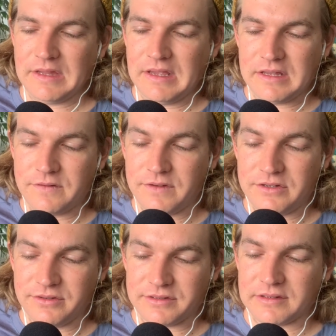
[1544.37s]

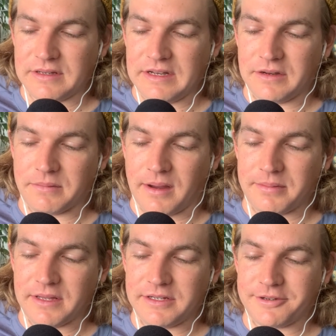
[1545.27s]
individuals in your
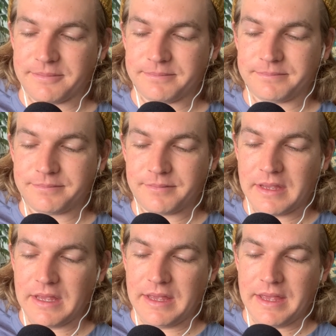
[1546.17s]
population.
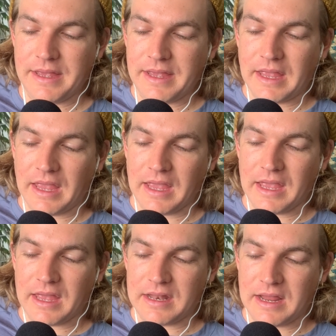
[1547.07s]

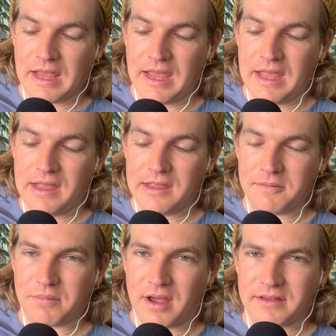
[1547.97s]
And a
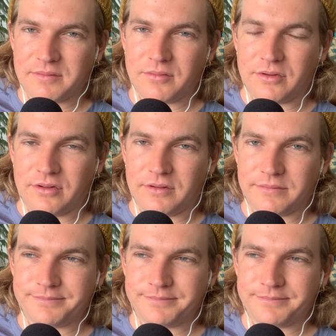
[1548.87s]
possible